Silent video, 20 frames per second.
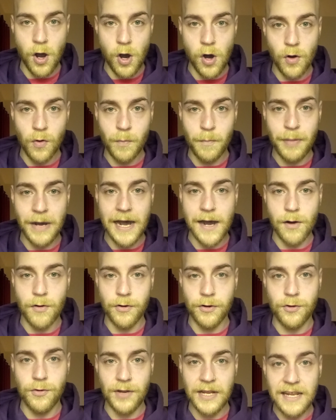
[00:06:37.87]
own
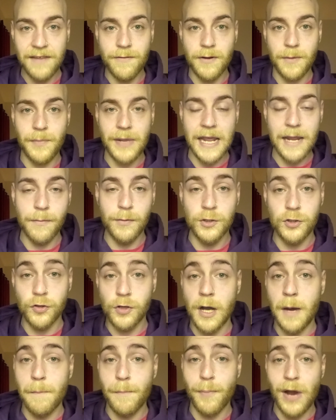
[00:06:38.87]
power to even be able to
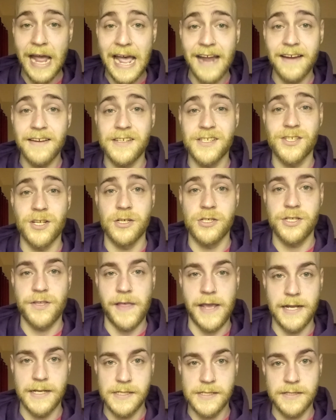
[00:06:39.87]
comprehend such
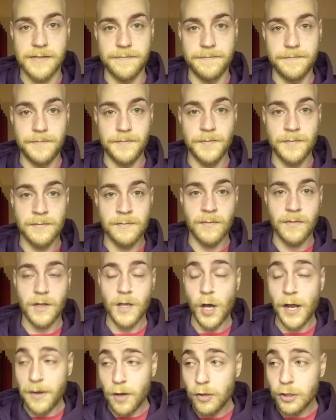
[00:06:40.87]
things
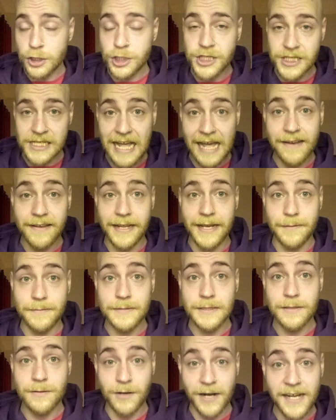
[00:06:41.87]
and understand them,
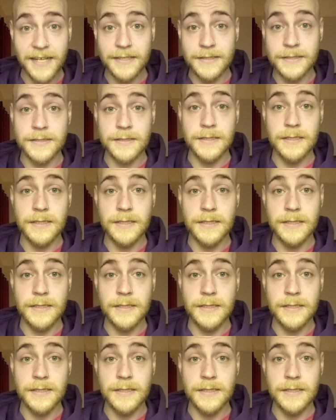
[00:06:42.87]
right?